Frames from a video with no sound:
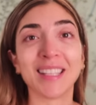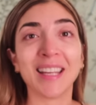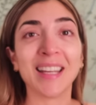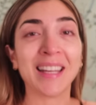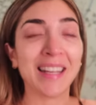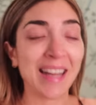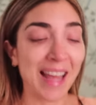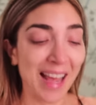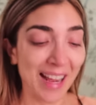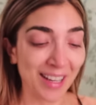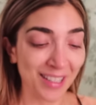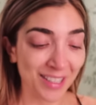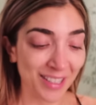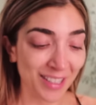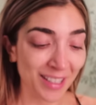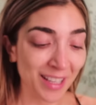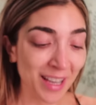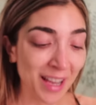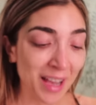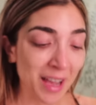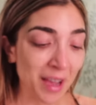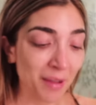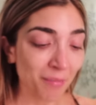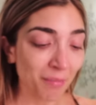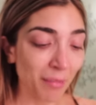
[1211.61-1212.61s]
And actually,
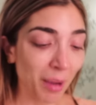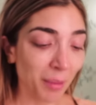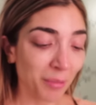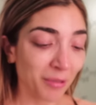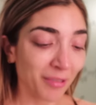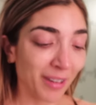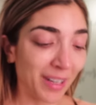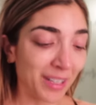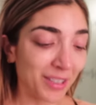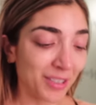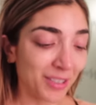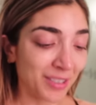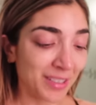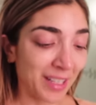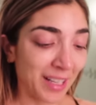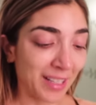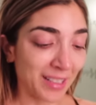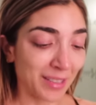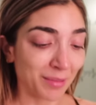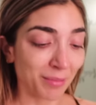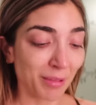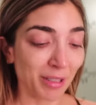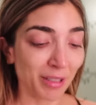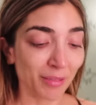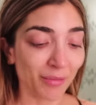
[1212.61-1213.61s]
Mama Rachel
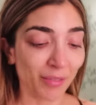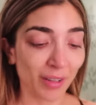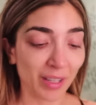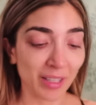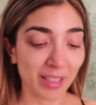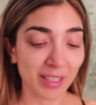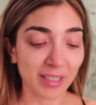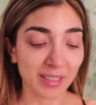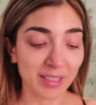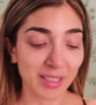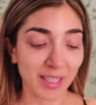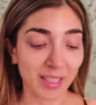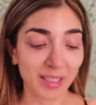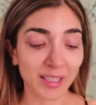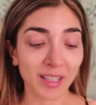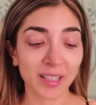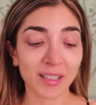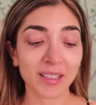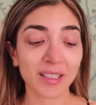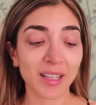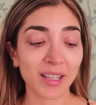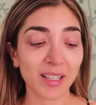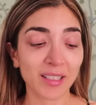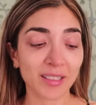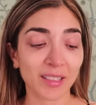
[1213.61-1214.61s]
texted me the funniest thing the other
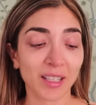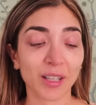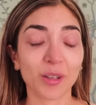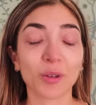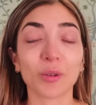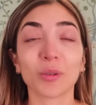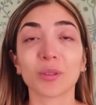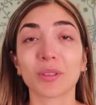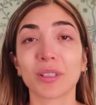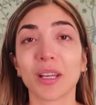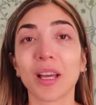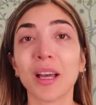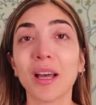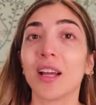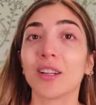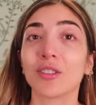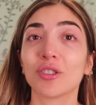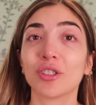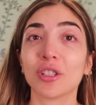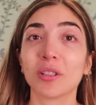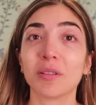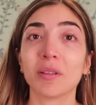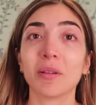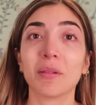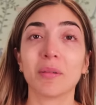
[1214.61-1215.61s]
day because I called her and
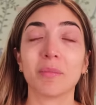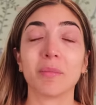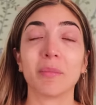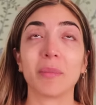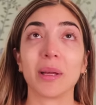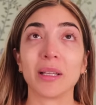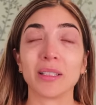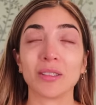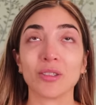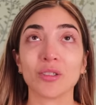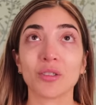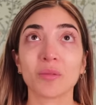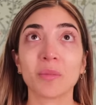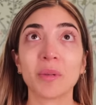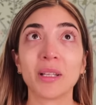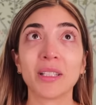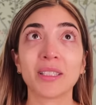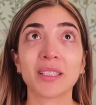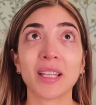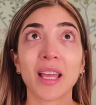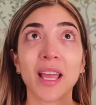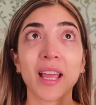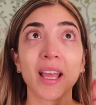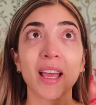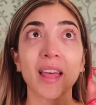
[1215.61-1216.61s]
she messaged me
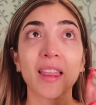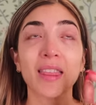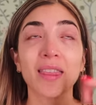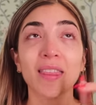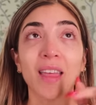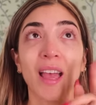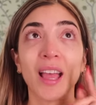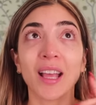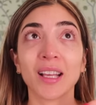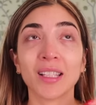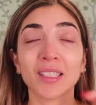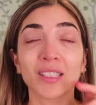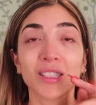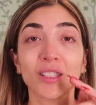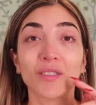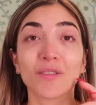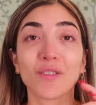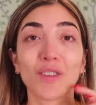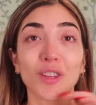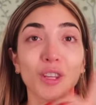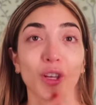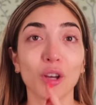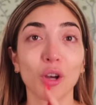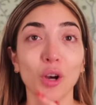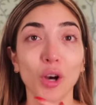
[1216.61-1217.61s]
saying, thanks
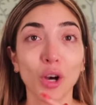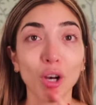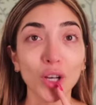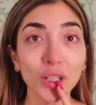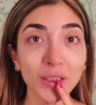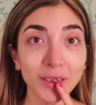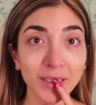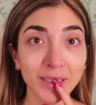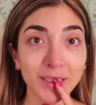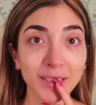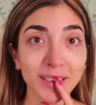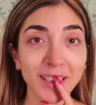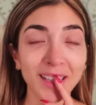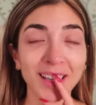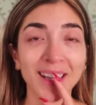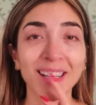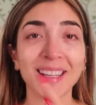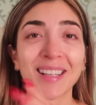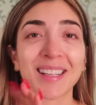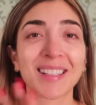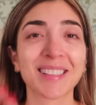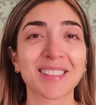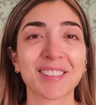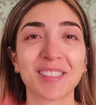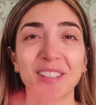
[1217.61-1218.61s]
for the goss,
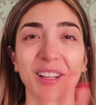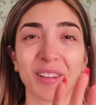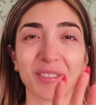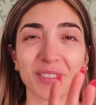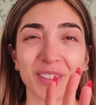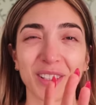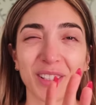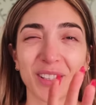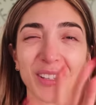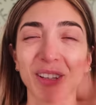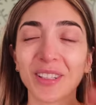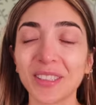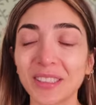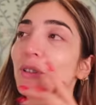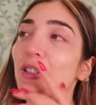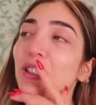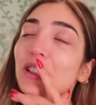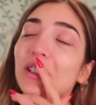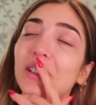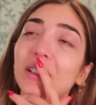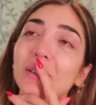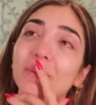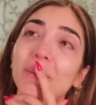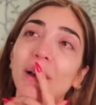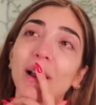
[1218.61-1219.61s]
because she loves the goss, but
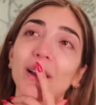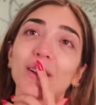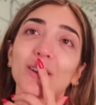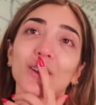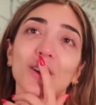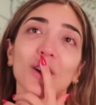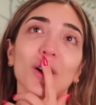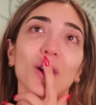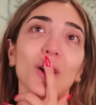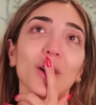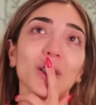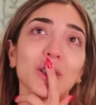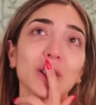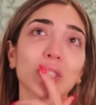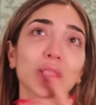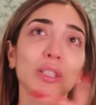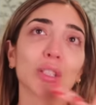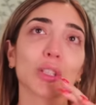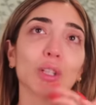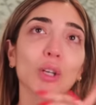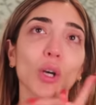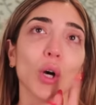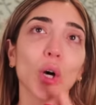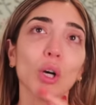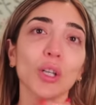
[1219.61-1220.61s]
she spelt goss,
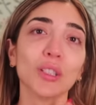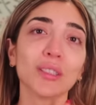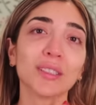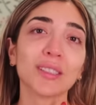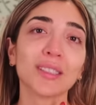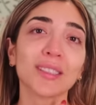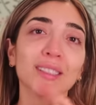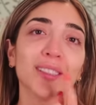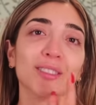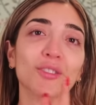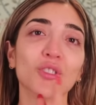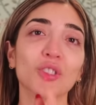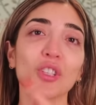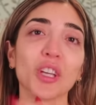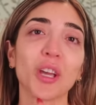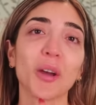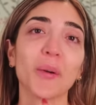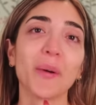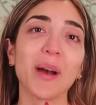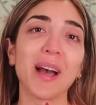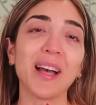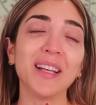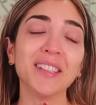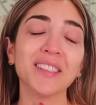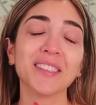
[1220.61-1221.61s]
goss.
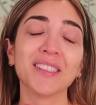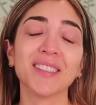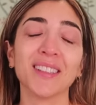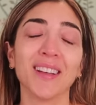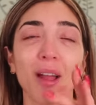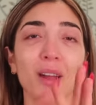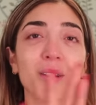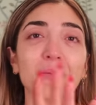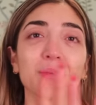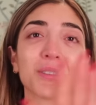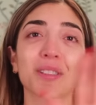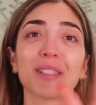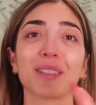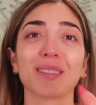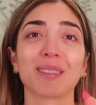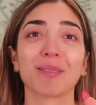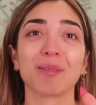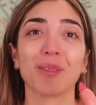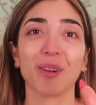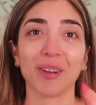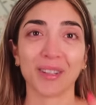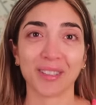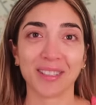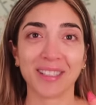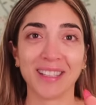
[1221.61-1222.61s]
G-O-S. I hope she doesn't
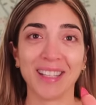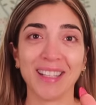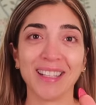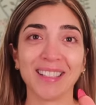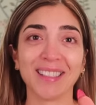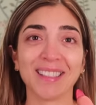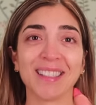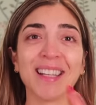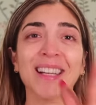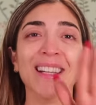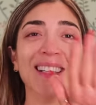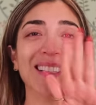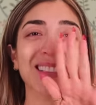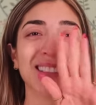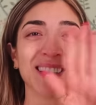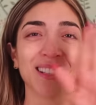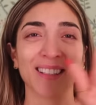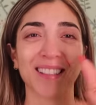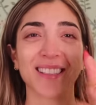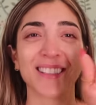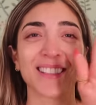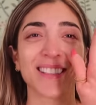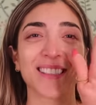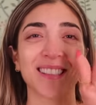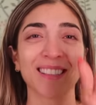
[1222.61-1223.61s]
watch this so
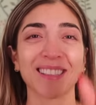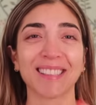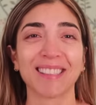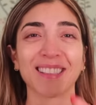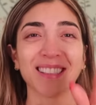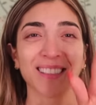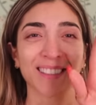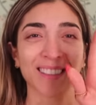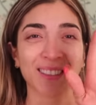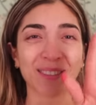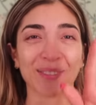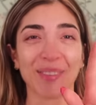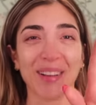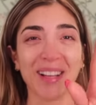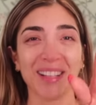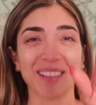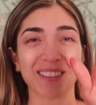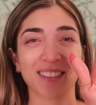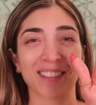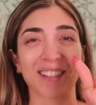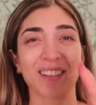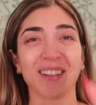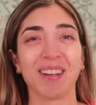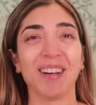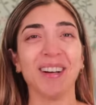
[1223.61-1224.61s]
that she still
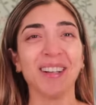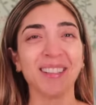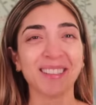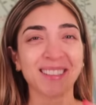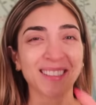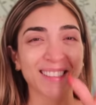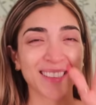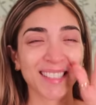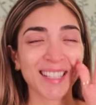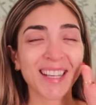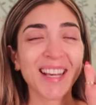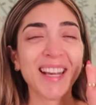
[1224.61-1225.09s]
spells goss.